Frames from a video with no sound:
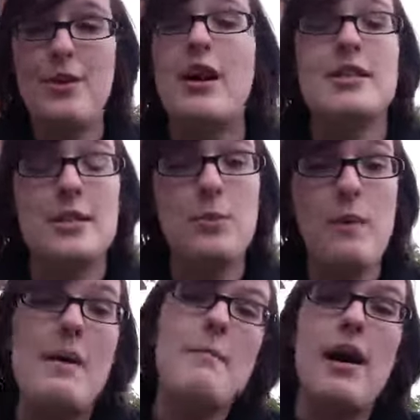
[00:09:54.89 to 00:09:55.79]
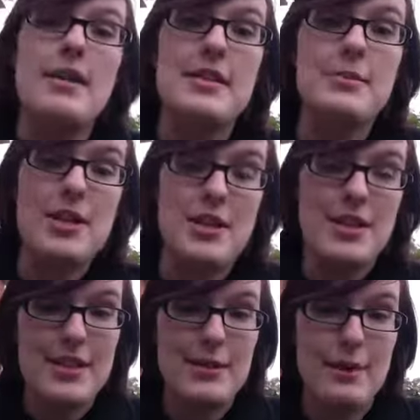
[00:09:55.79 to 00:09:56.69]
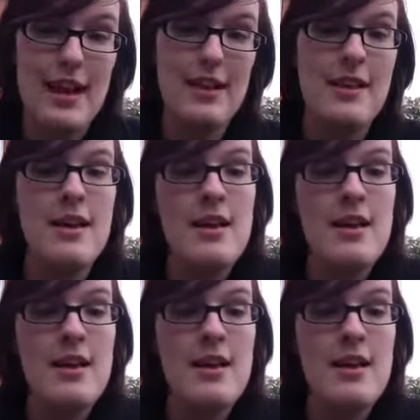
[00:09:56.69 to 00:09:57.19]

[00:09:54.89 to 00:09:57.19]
us as women, but us as witches as well.